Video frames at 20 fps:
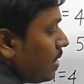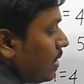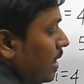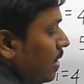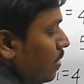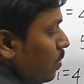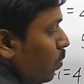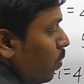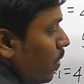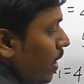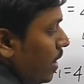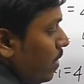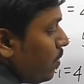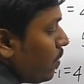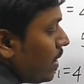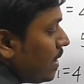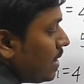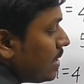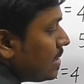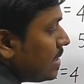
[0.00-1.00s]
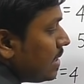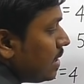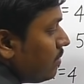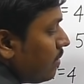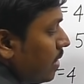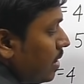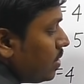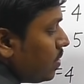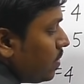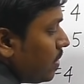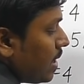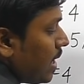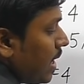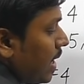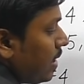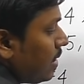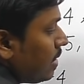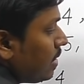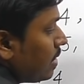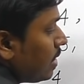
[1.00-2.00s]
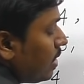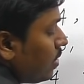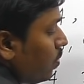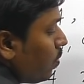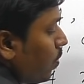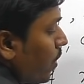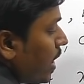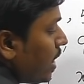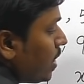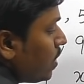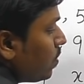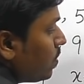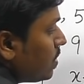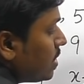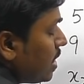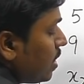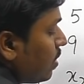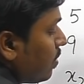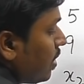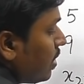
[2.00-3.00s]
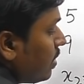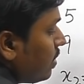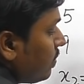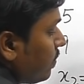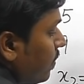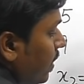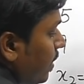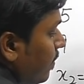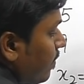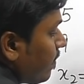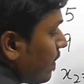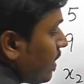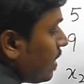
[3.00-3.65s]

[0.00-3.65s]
Then y1 is equal to 9. Then y2 is equal to 5.